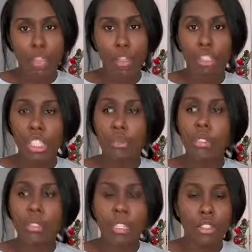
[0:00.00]
So she
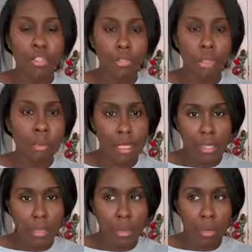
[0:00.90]
was extremely
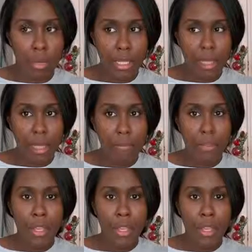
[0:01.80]
disappointed.